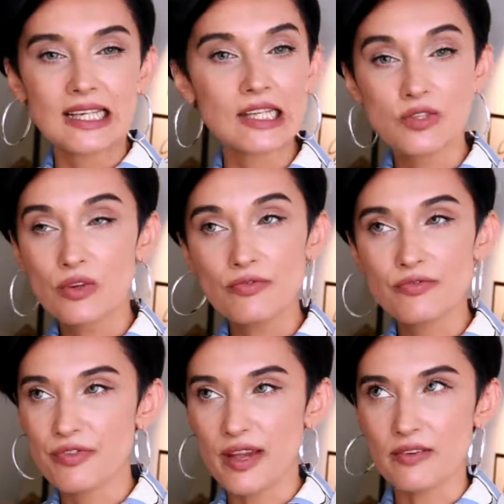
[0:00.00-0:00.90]
It's
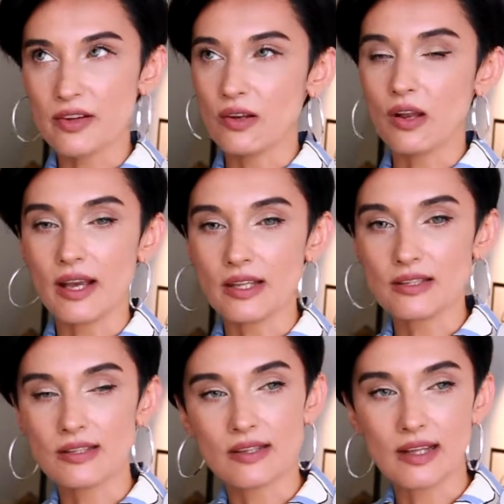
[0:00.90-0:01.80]
not very light,
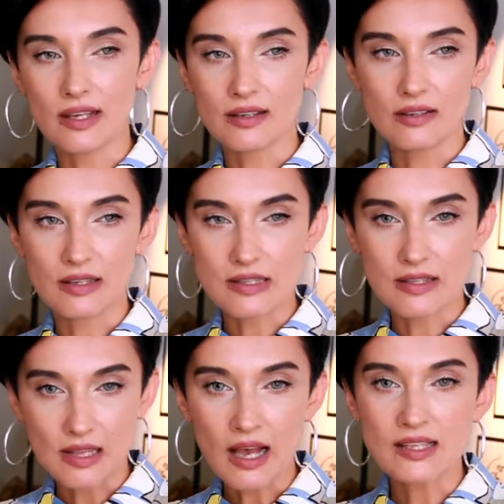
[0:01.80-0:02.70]
like
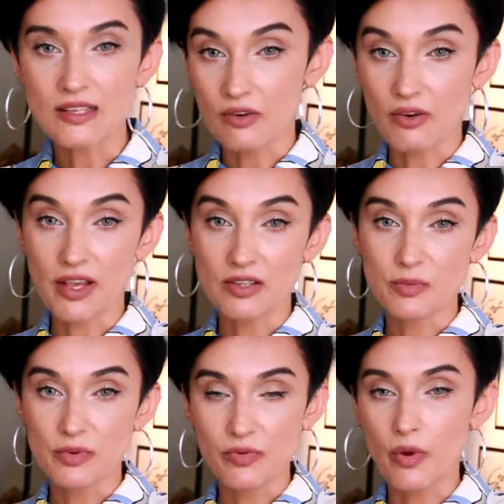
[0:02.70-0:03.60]
it has a great
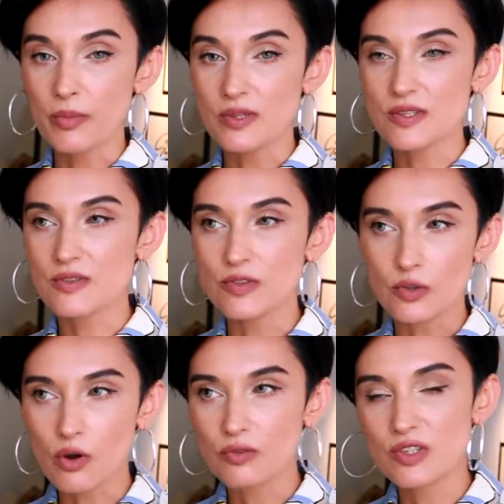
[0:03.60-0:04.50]
performance,
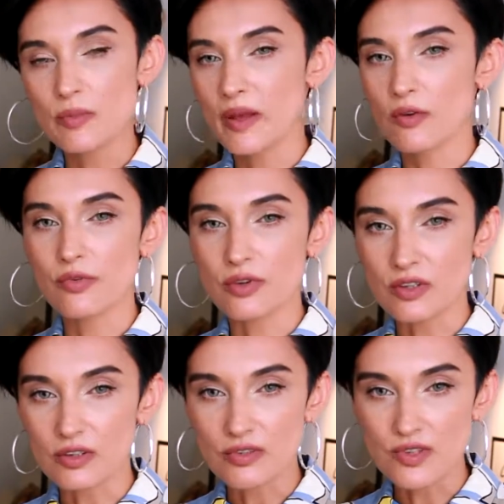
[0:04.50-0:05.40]
not typical for
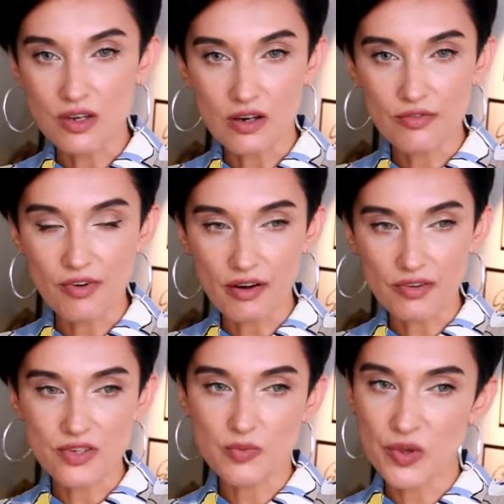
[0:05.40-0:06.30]
the Zara
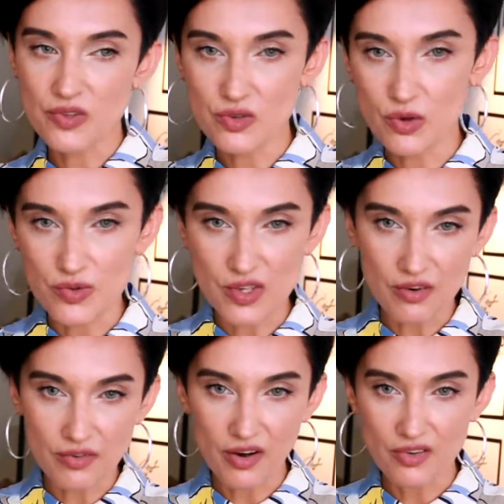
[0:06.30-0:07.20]
fragrances, because
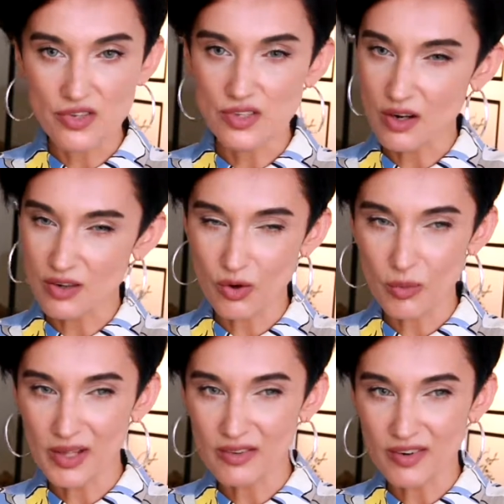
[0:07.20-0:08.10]
Zara fragrances are
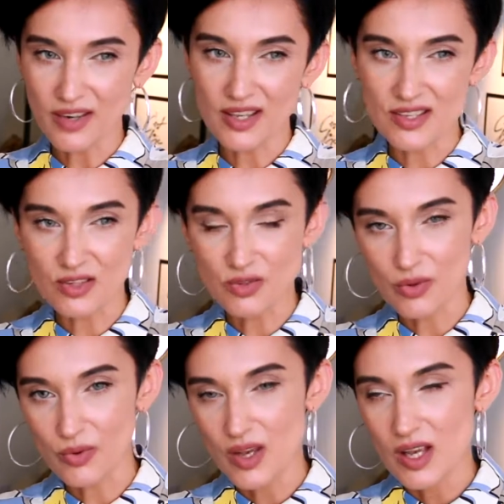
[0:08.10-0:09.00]
normally very easy
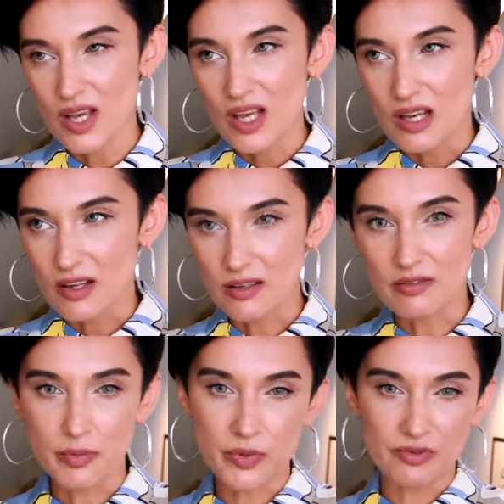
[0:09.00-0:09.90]
to
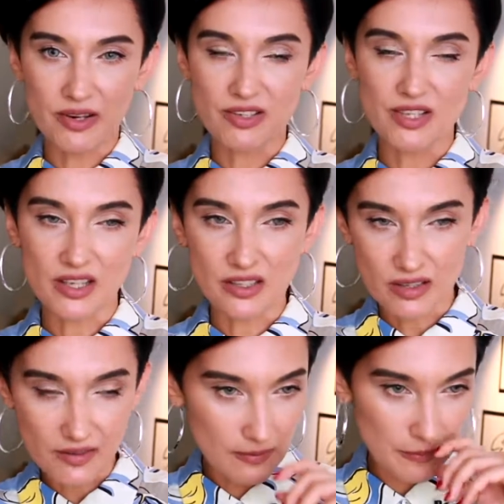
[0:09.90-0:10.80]
evaporate
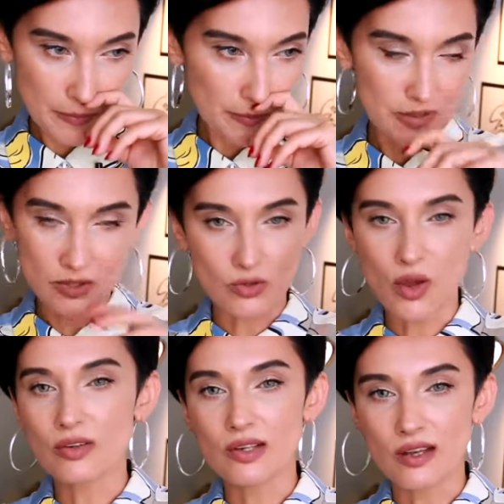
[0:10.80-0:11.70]
and they do
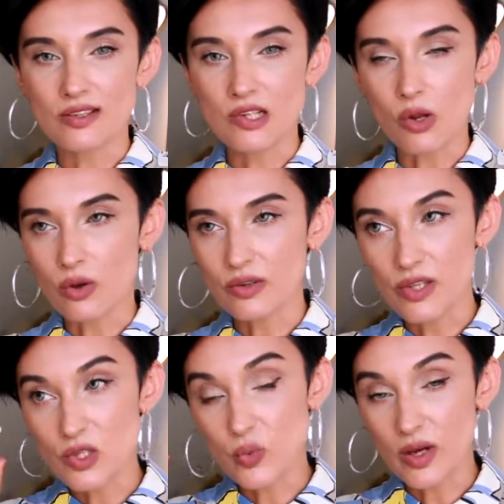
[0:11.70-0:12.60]
not last long.
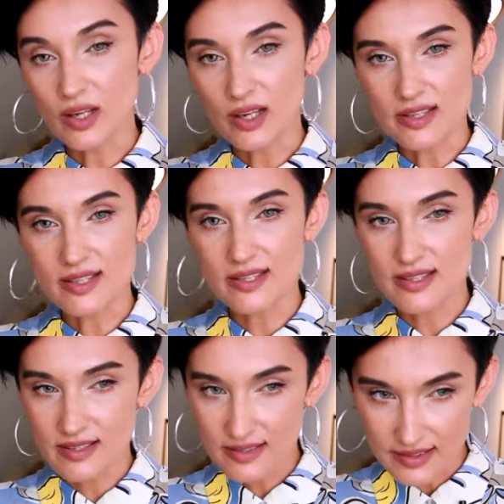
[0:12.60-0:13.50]
This one lasts